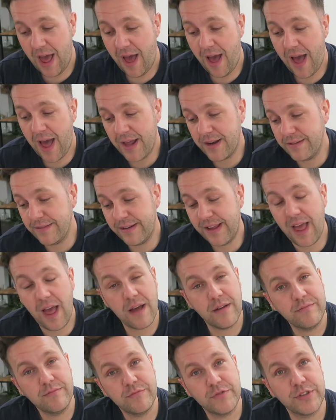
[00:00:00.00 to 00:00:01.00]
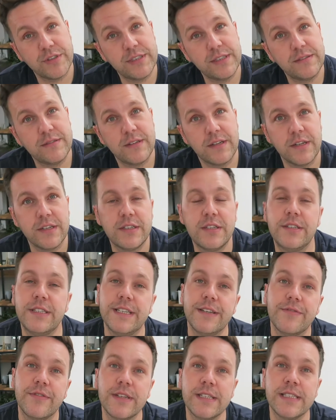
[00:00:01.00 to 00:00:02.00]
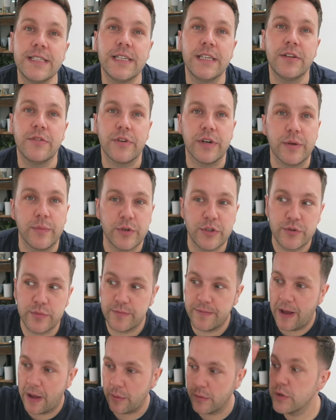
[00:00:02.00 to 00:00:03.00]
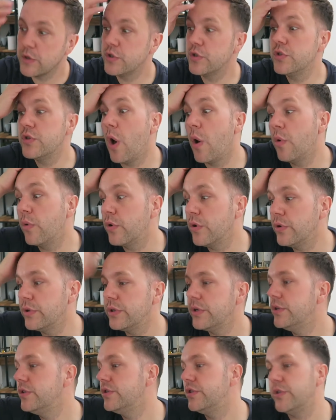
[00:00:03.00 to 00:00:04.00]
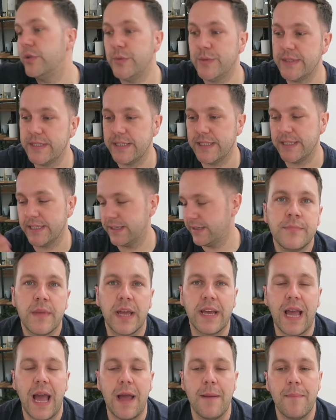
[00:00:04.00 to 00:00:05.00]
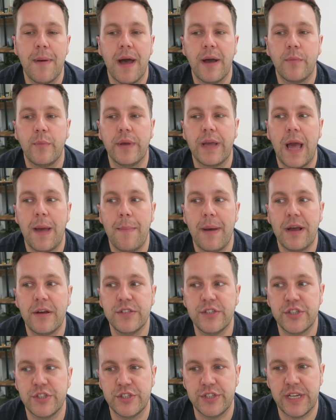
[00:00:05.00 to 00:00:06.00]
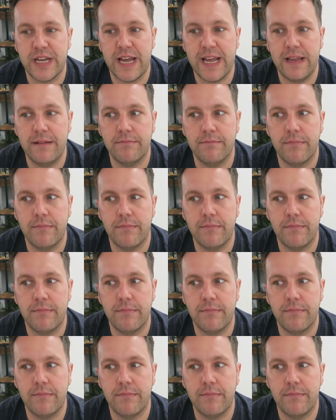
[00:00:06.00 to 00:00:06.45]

And yeah, just different scenery, which felt so good to see. We came back on Sunday